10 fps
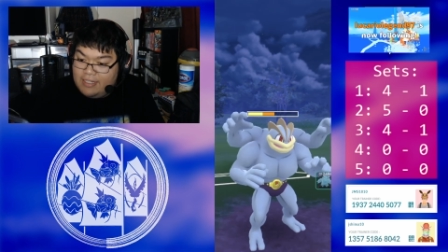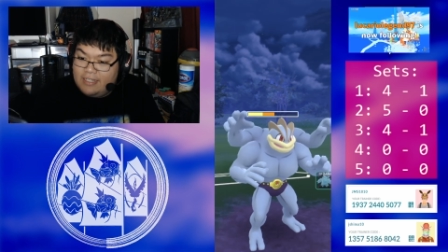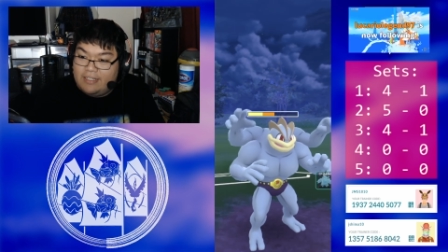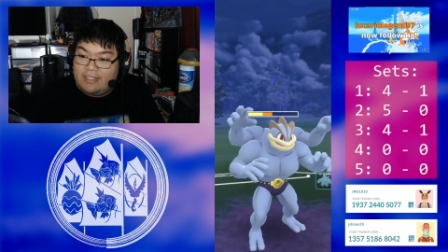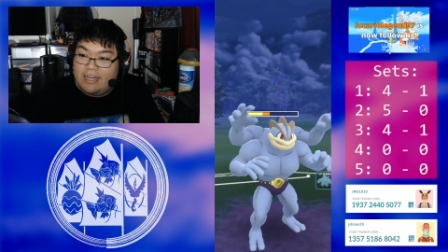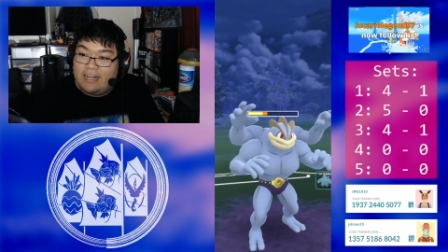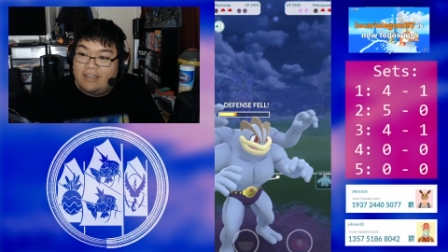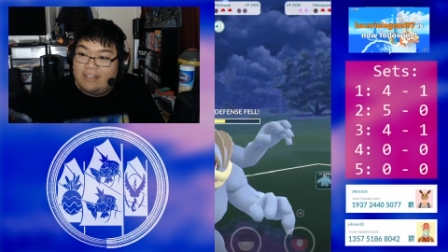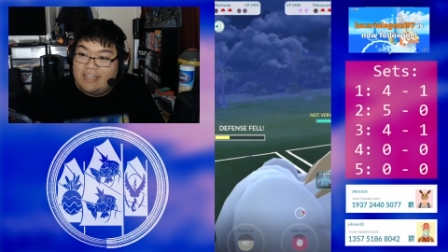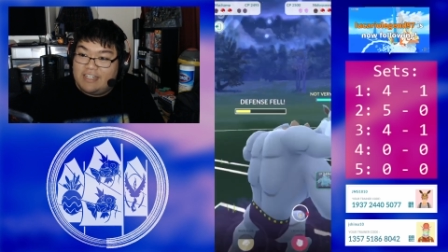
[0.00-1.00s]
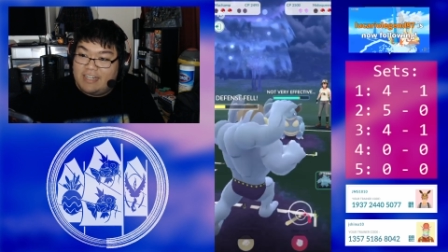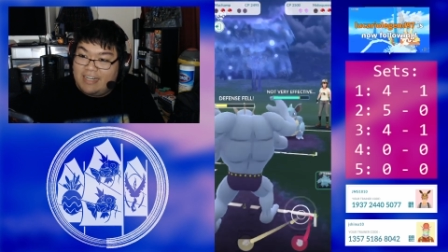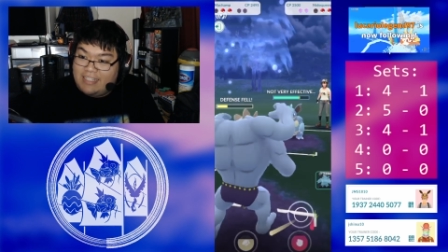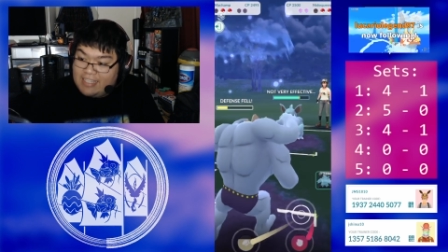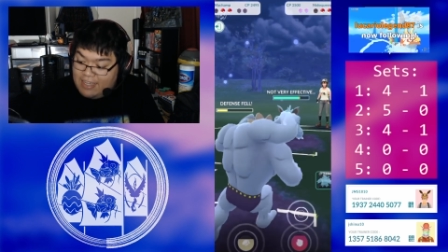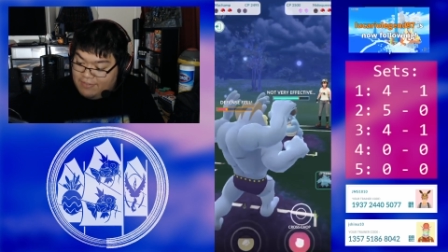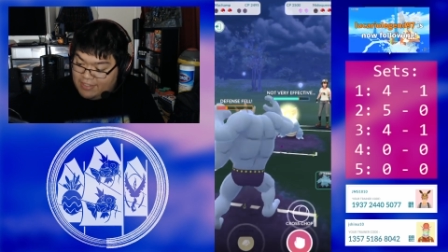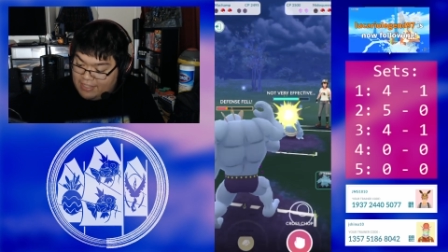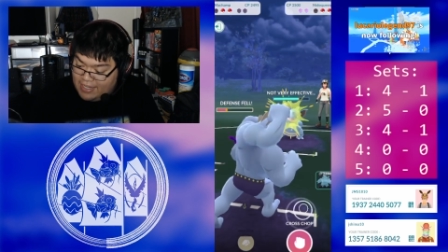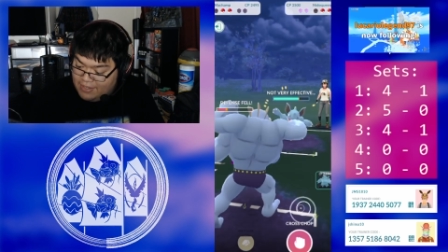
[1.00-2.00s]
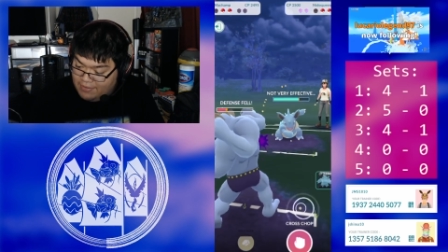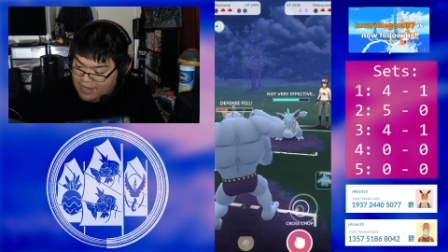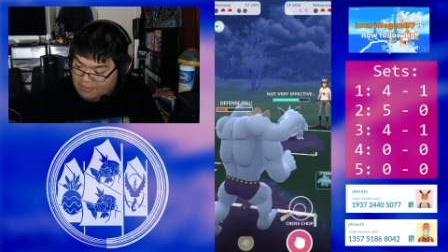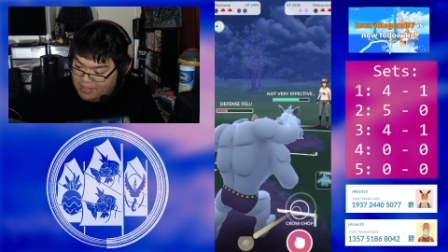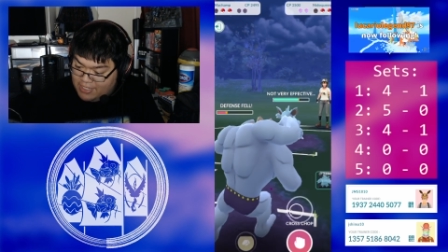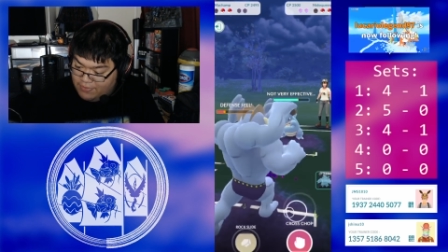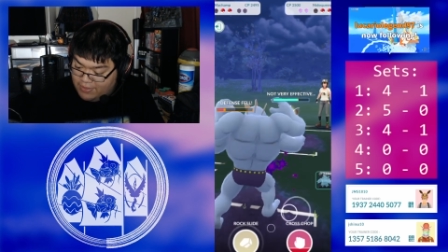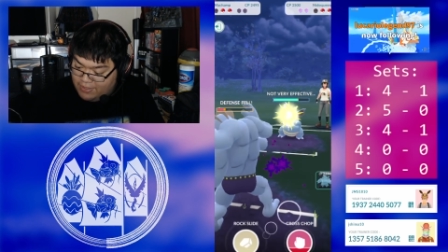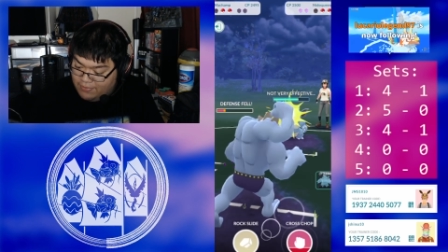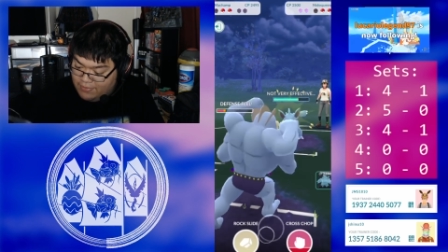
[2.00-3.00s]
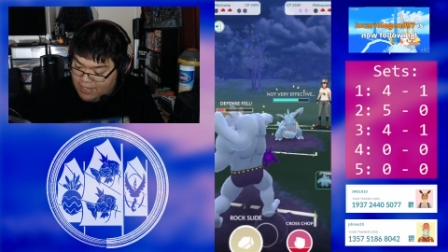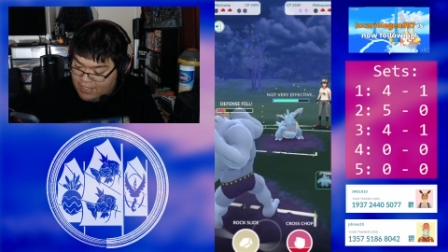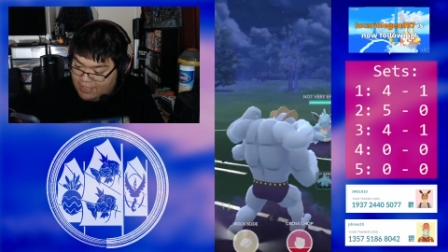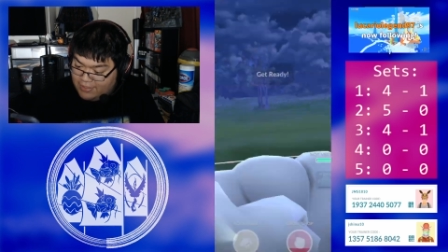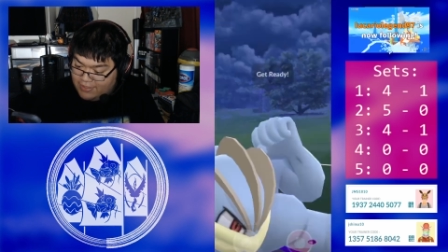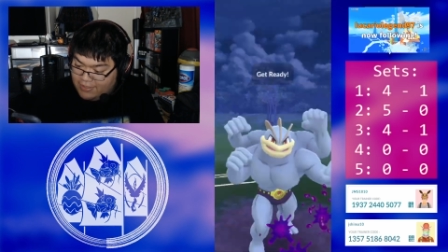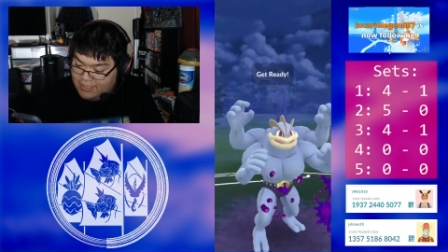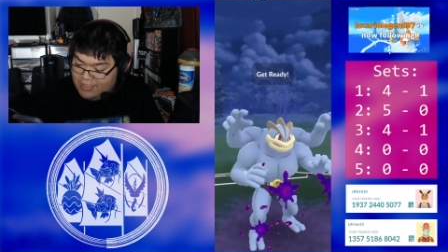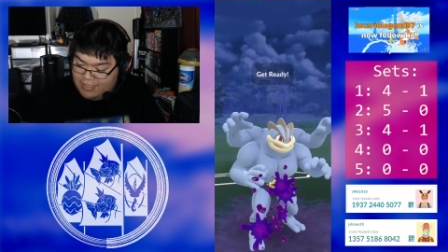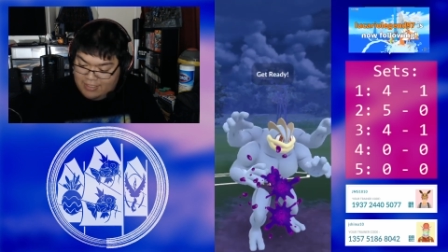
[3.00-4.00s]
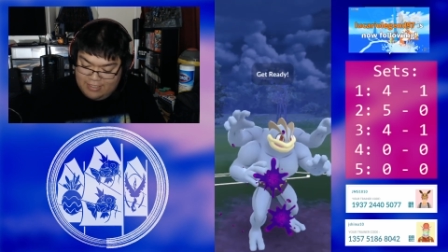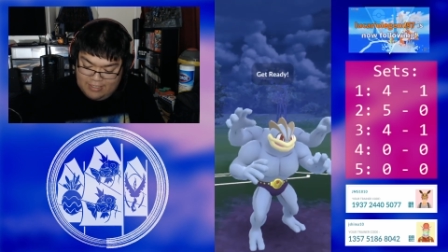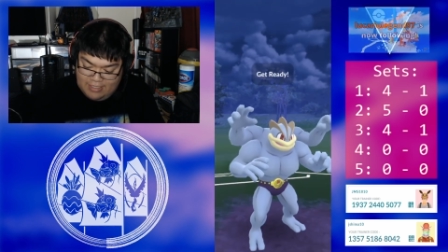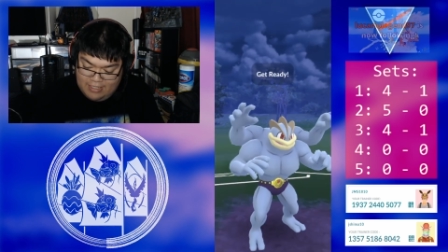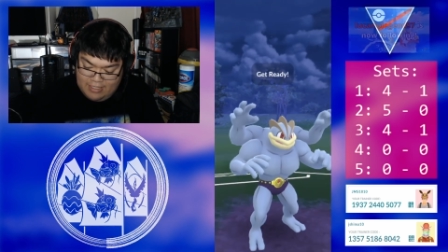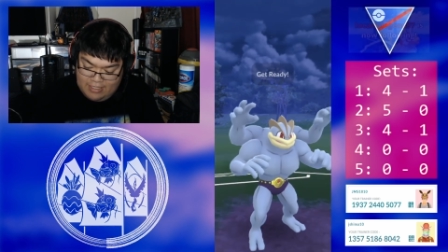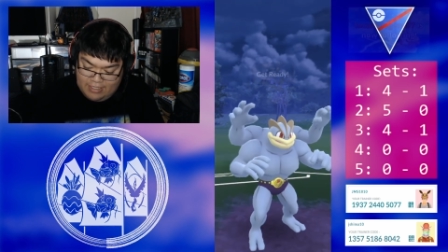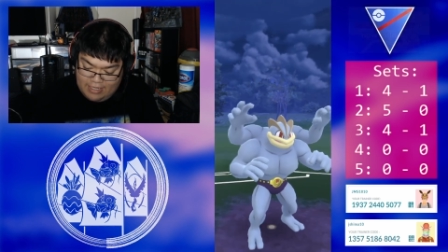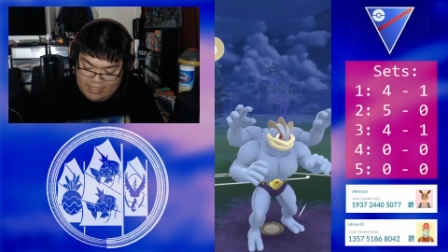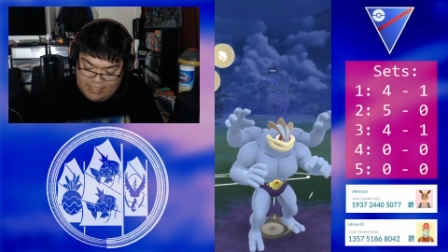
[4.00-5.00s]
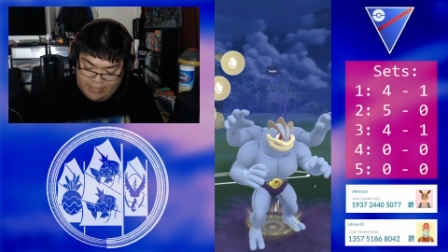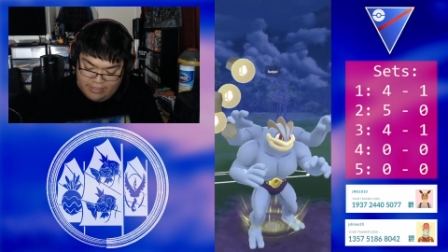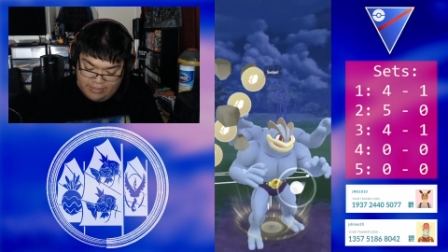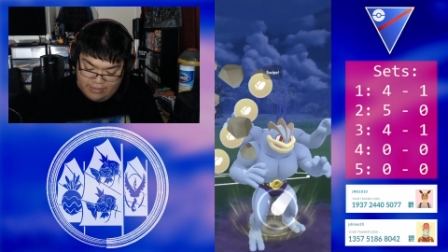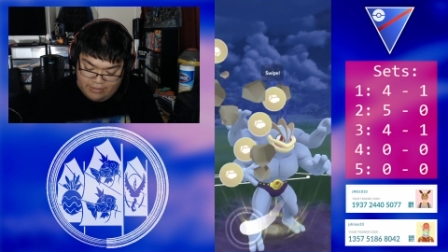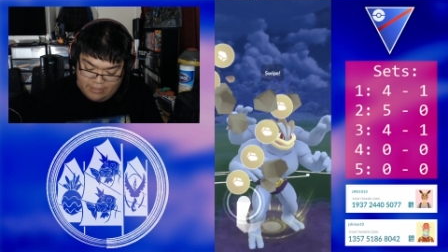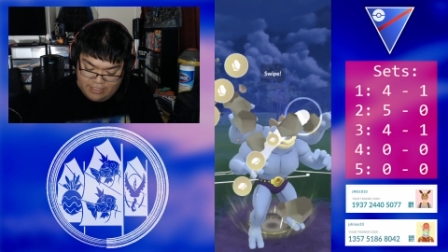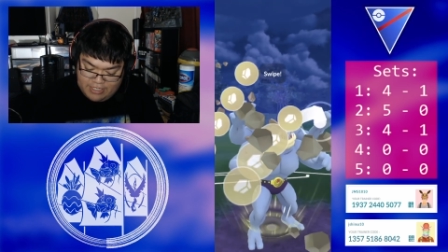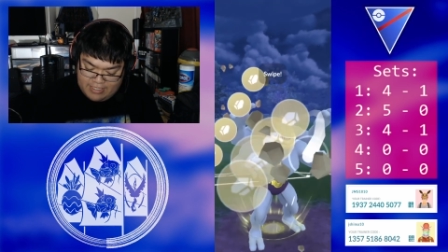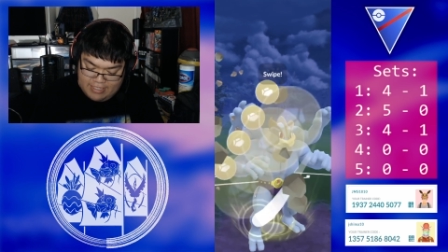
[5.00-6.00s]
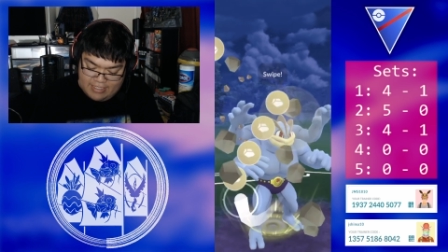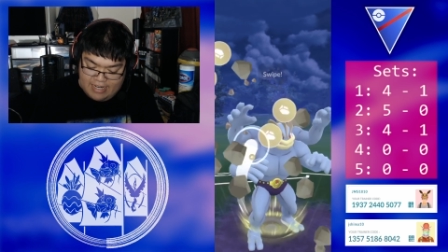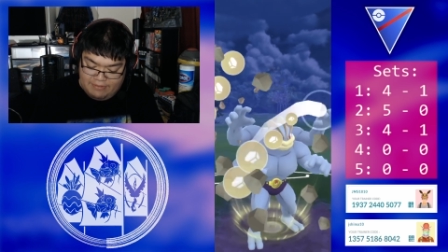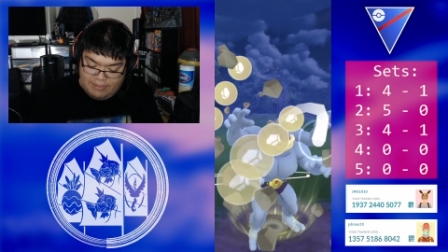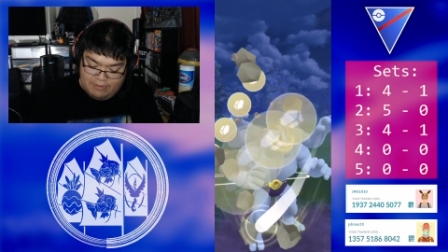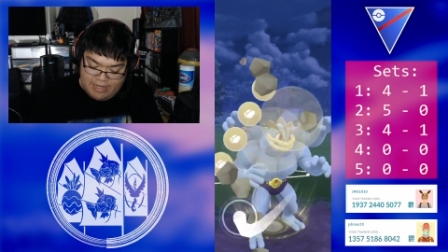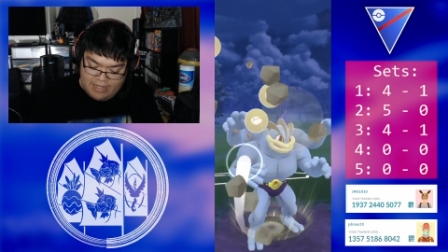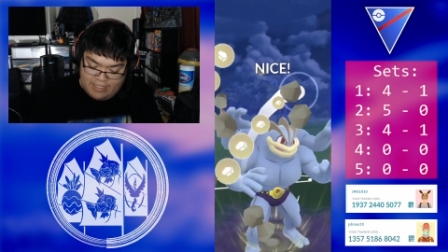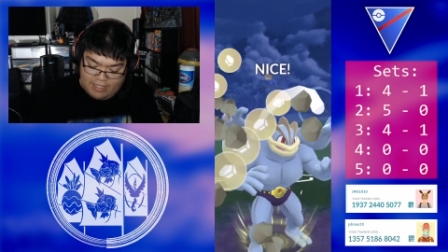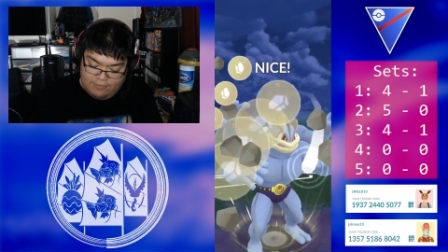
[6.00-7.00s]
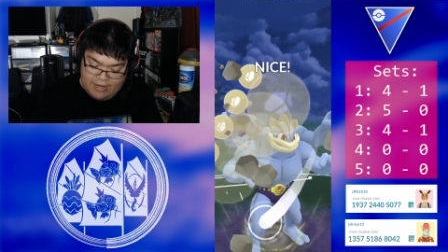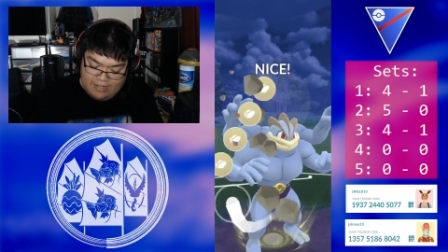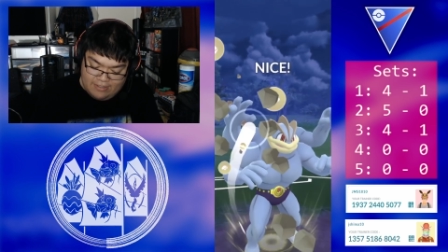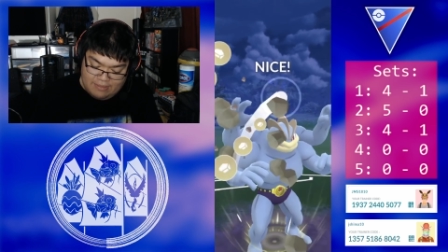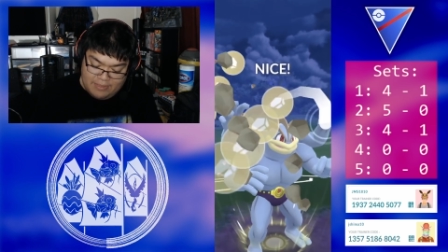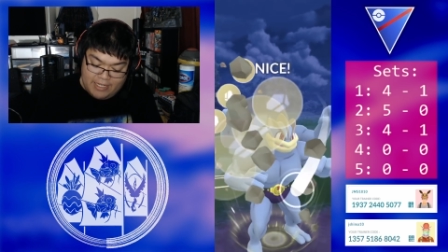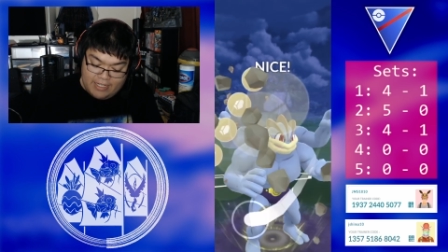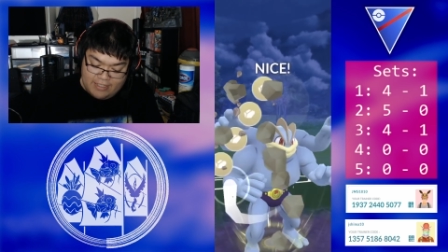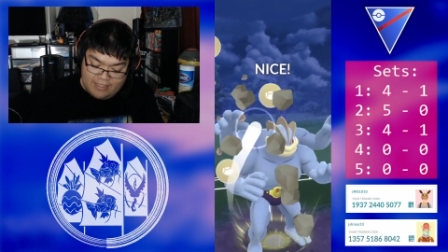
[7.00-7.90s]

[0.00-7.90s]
Lucario Legend 97, thank you very much for the follow. Get to... You're just in time to witness our final demise.